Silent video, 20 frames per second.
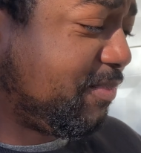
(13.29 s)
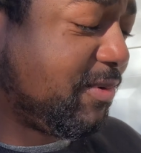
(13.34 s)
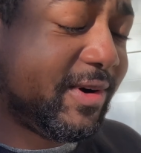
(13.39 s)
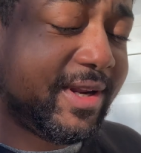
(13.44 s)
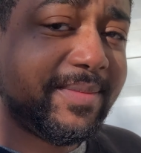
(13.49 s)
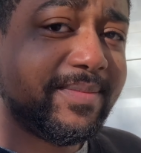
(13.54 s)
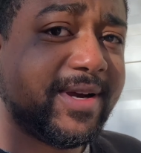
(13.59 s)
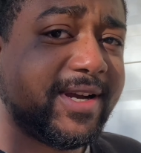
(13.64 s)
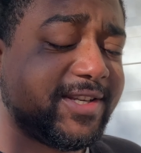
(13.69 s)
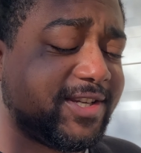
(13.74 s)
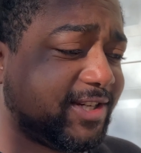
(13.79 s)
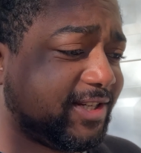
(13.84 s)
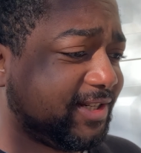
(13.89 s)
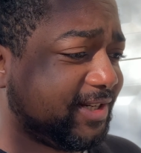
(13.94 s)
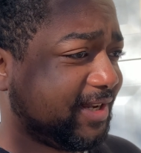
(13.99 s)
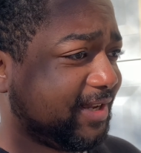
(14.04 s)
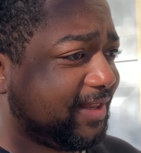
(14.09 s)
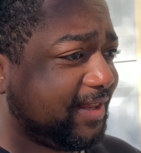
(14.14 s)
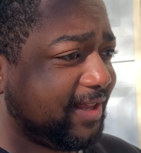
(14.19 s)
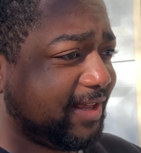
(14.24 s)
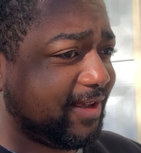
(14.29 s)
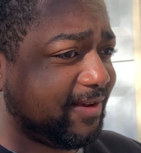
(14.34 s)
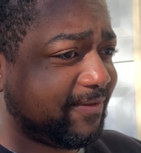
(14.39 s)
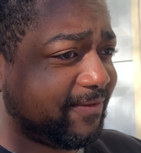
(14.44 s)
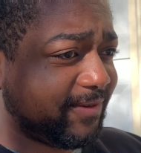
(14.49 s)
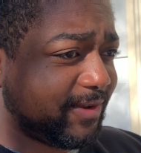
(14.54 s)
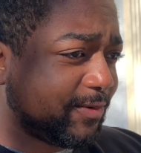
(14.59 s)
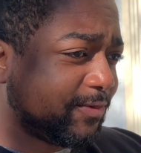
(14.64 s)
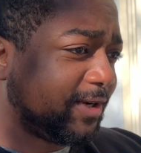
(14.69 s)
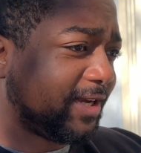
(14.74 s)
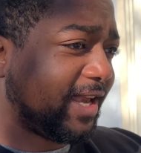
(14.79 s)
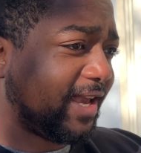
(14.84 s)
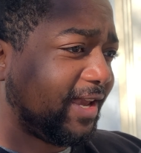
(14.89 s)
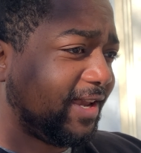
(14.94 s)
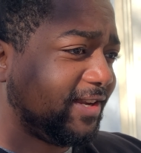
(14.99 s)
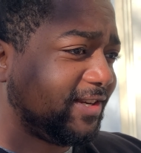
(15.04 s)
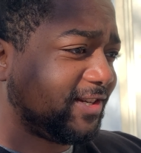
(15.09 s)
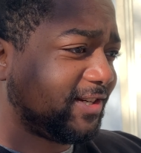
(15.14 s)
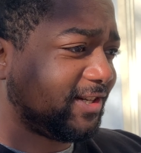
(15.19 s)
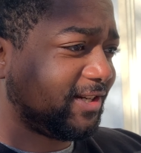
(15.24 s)
Pretty much the fuel
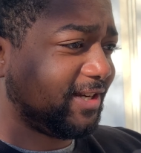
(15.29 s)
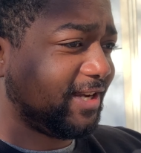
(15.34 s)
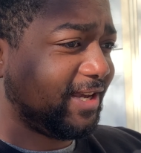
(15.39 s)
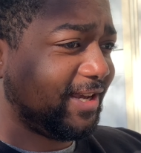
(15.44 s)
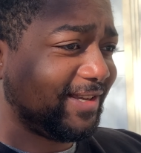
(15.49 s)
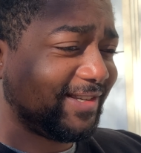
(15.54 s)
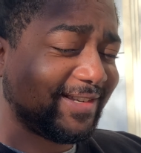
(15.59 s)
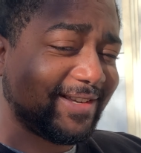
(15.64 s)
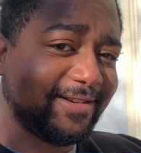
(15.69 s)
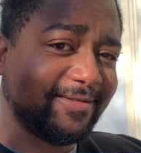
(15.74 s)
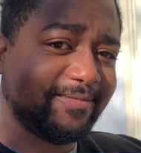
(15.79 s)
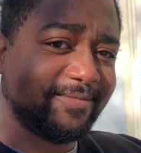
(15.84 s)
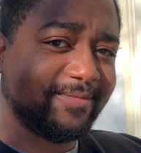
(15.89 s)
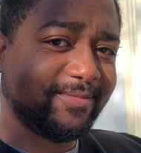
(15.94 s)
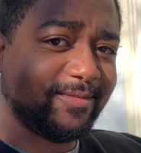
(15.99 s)
gauge isn't